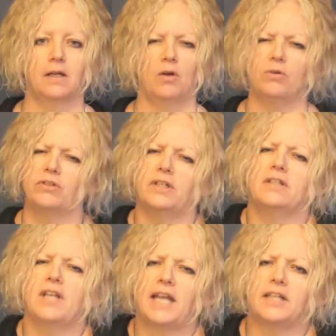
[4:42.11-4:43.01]
Also your
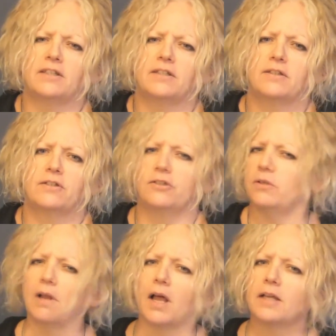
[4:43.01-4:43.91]
tastes. Do
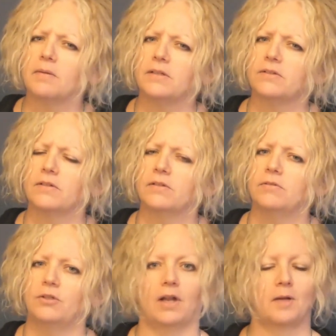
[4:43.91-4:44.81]
you like it?
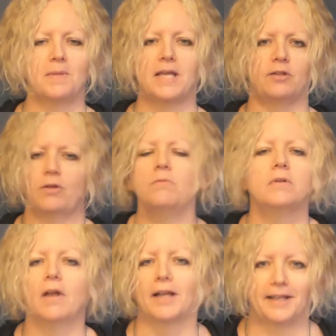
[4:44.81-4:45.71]
Do you like me? Don't
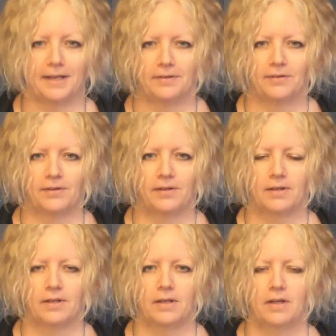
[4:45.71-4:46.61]
you like it?
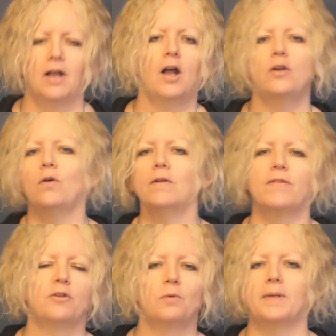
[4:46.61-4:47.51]
And all of
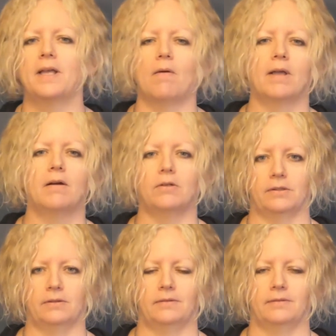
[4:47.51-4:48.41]
this will be going
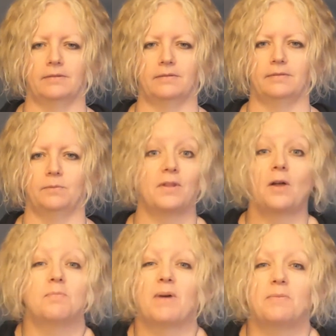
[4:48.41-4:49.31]
on
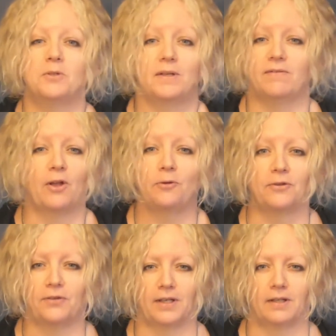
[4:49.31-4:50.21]
without perhaps you even
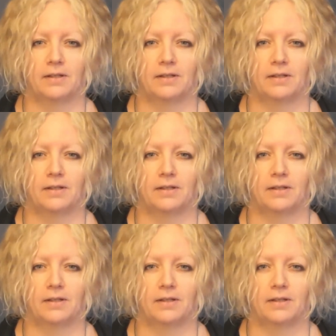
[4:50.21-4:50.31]
noticing.